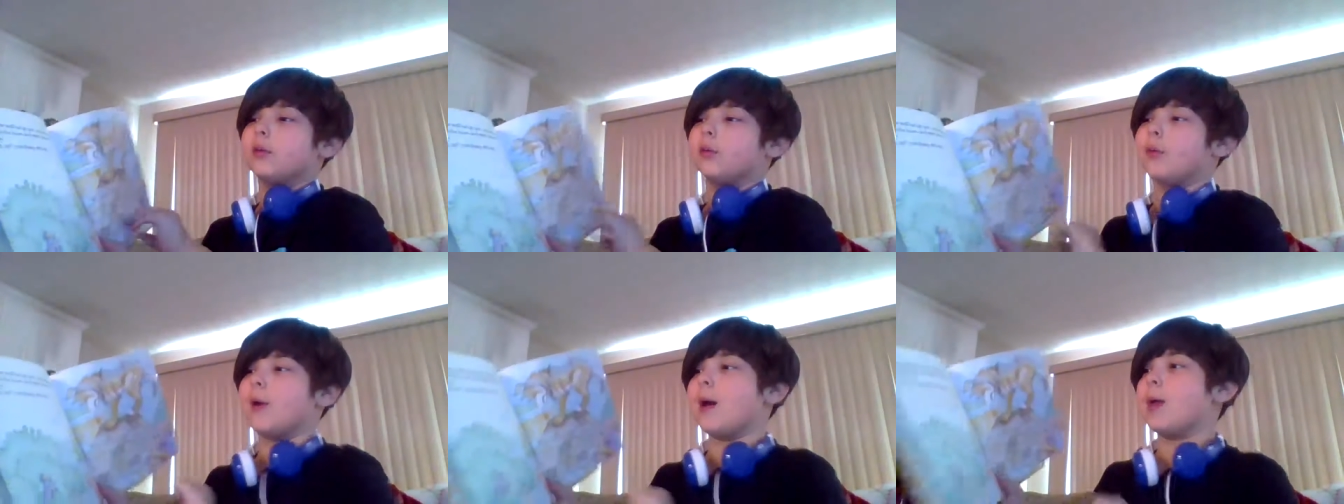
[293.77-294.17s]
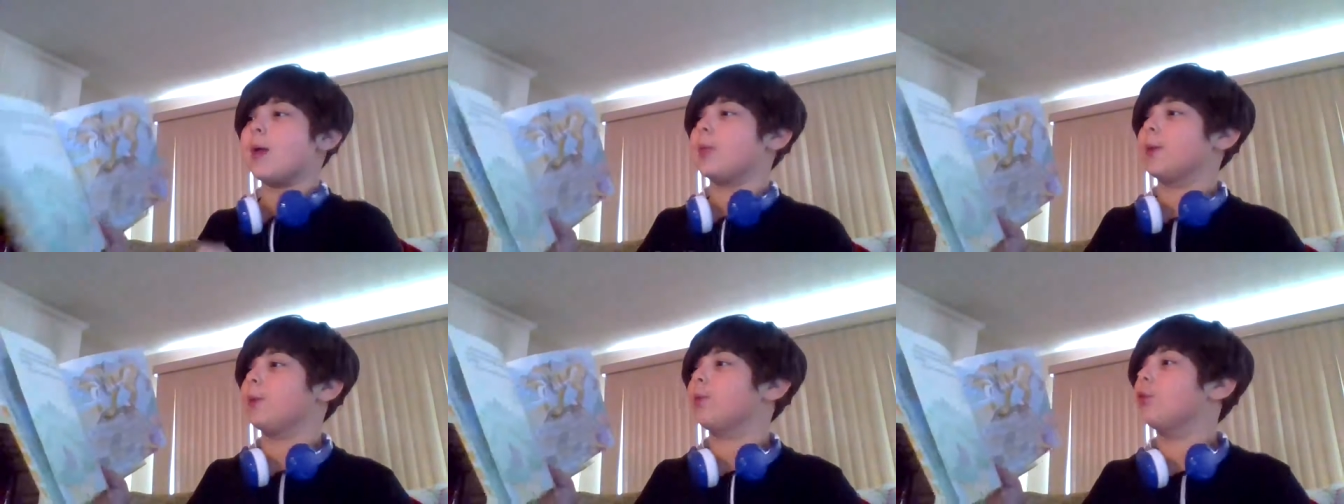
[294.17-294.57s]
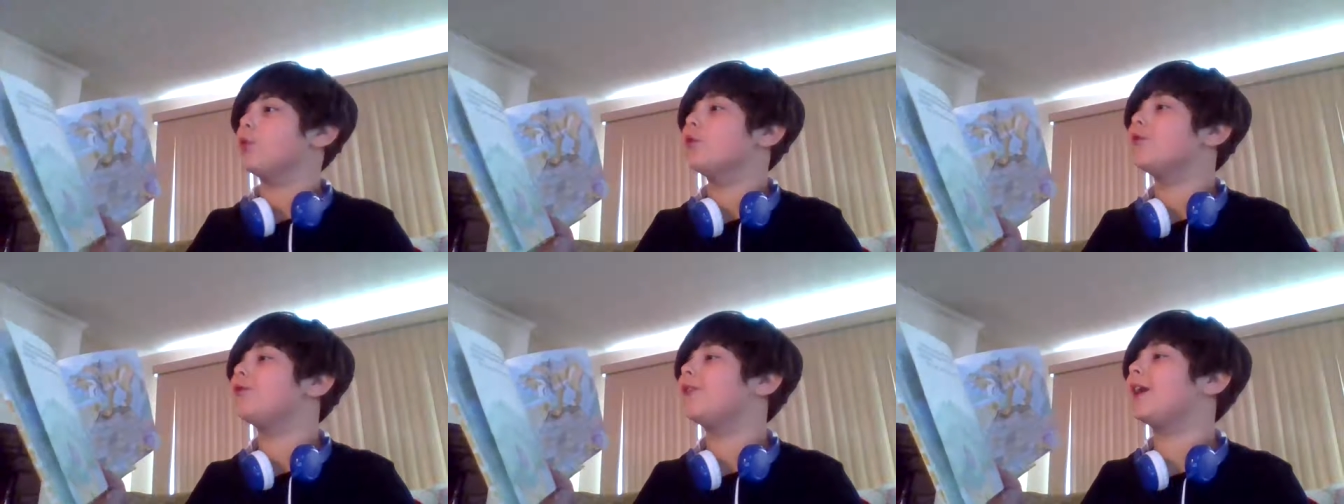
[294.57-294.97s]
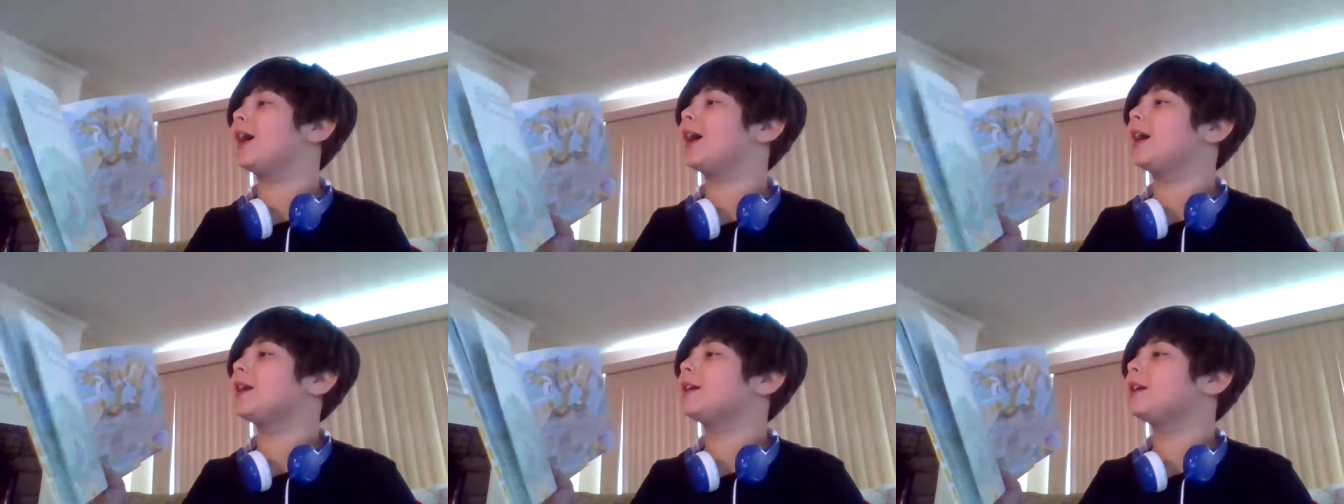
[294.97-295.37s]
When the wolf
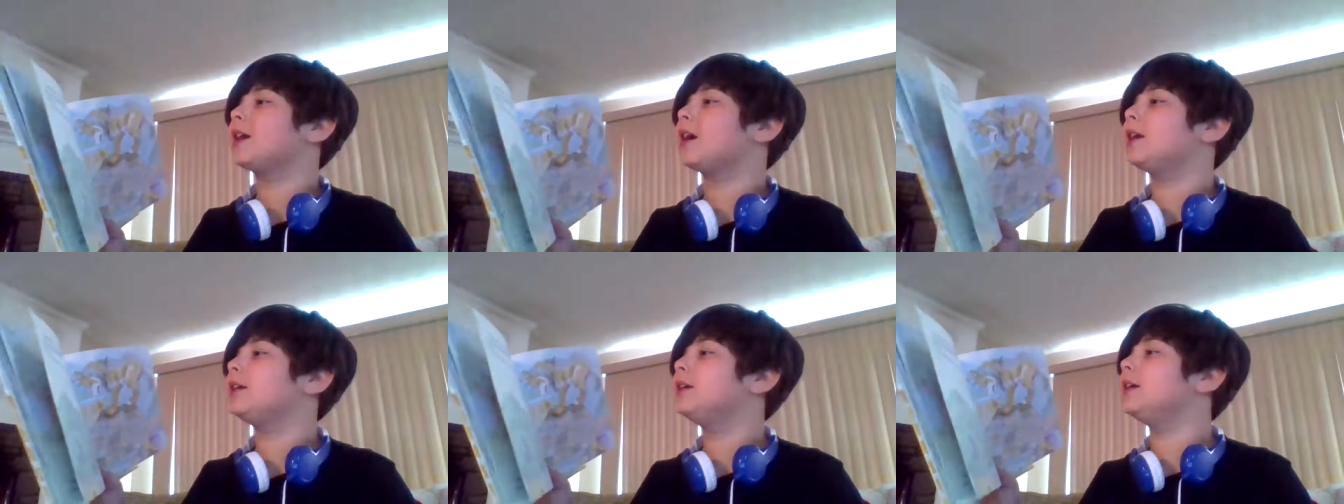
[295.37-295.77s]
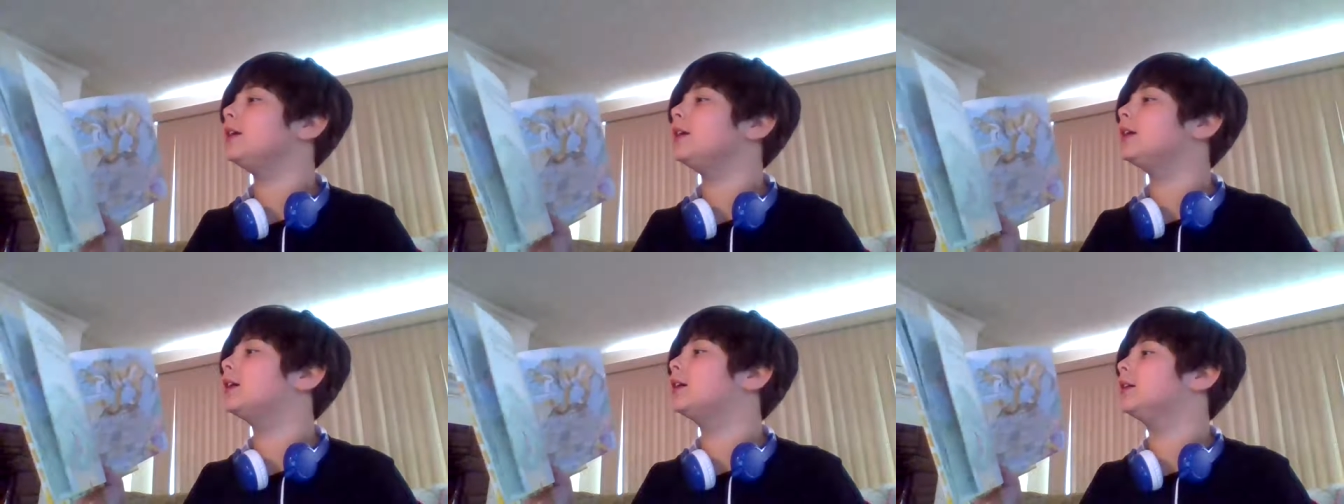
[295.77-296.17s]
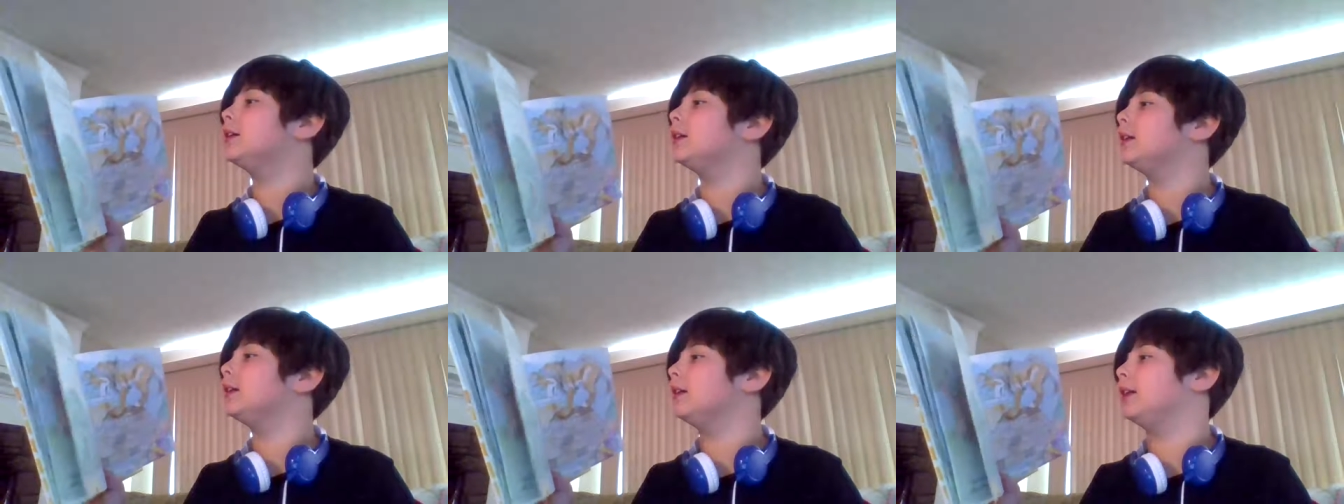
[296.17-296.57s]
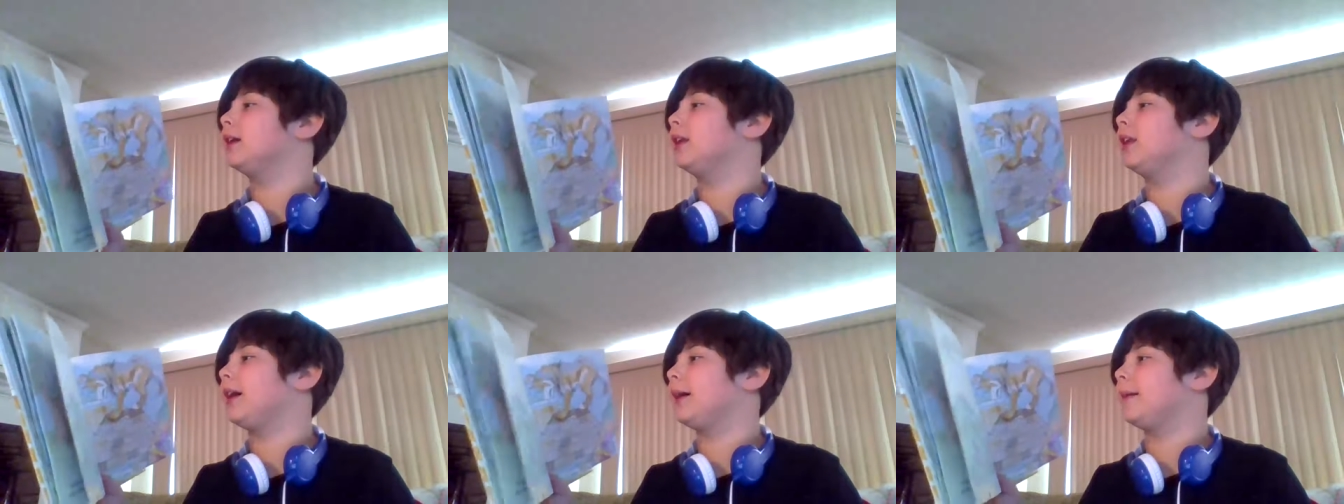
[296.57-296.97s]
had an idea, he
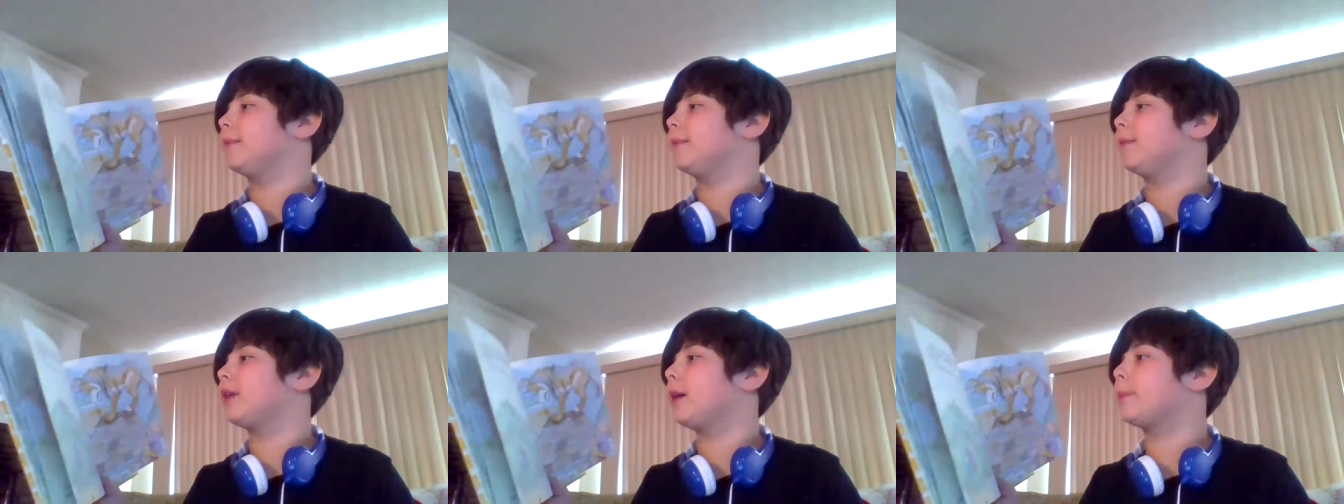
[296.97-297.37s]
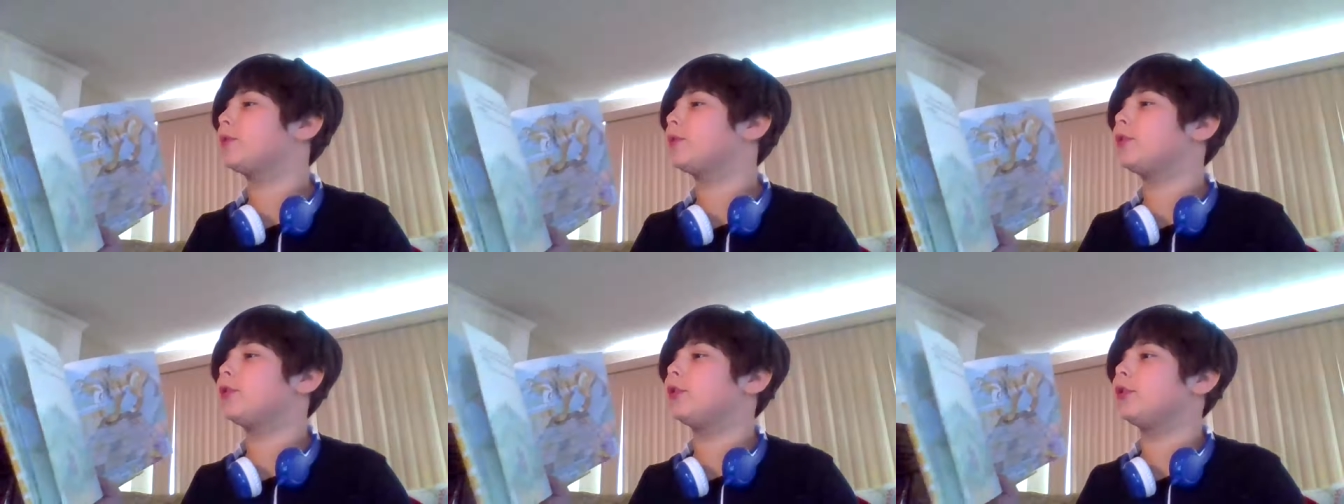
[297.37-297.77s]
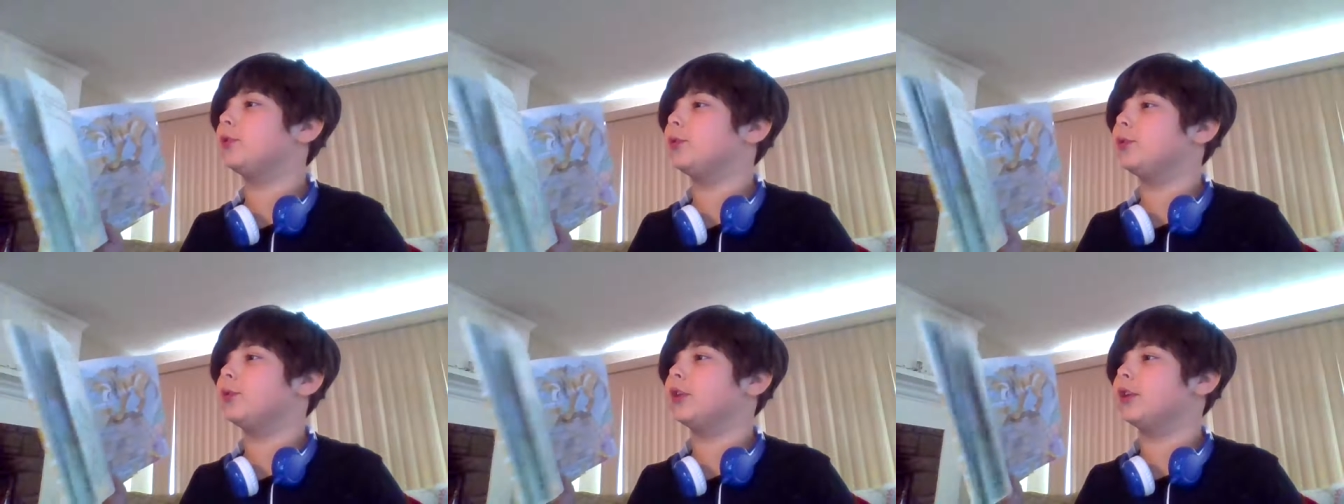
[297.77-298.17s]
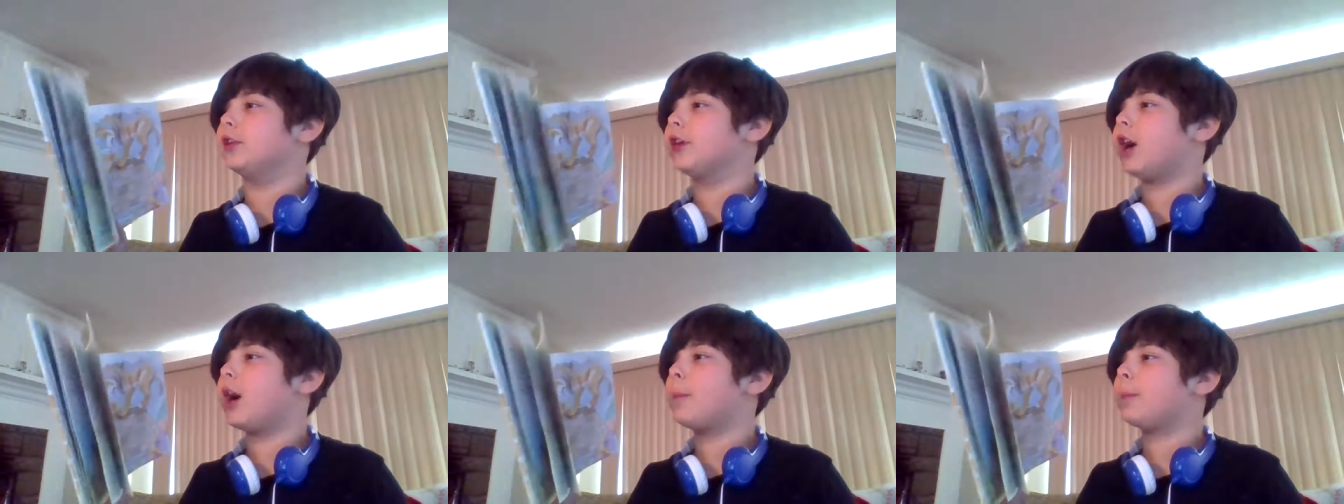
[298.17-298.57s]
climbed up to the
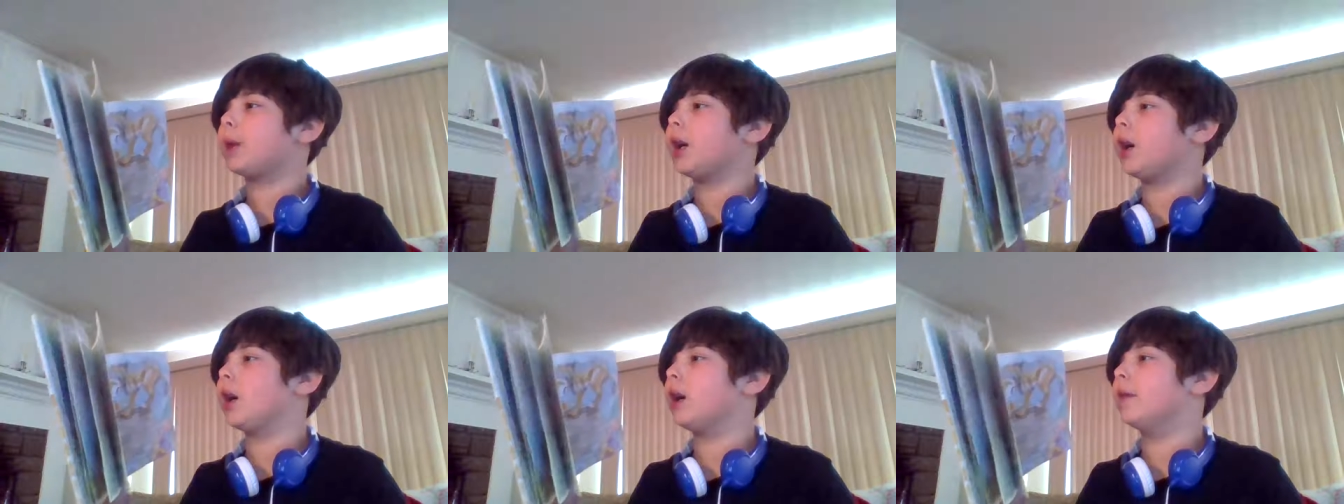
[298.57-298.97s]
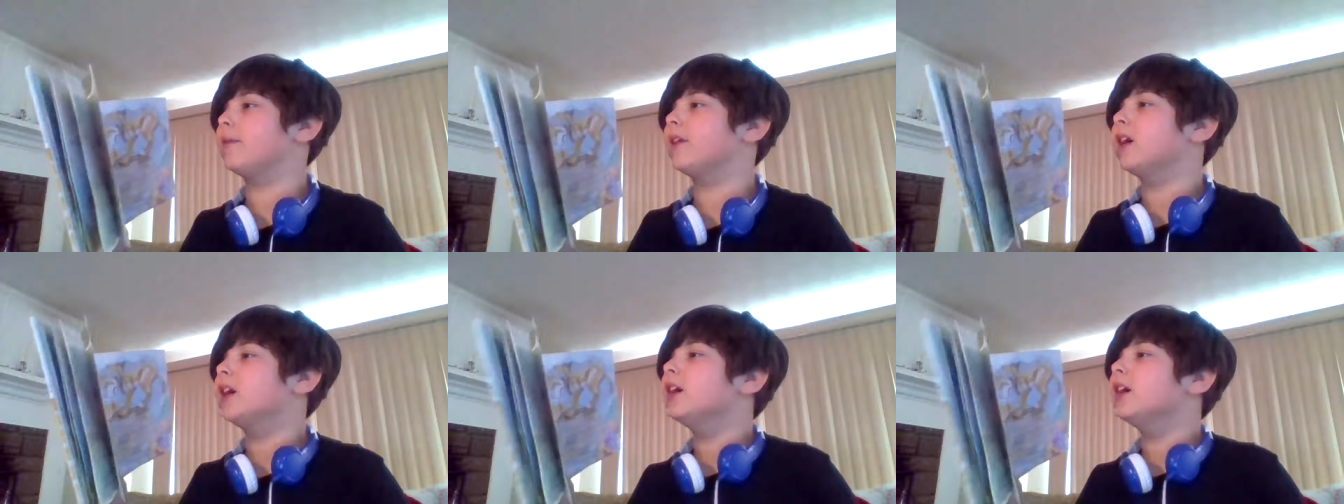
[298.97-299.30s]
top of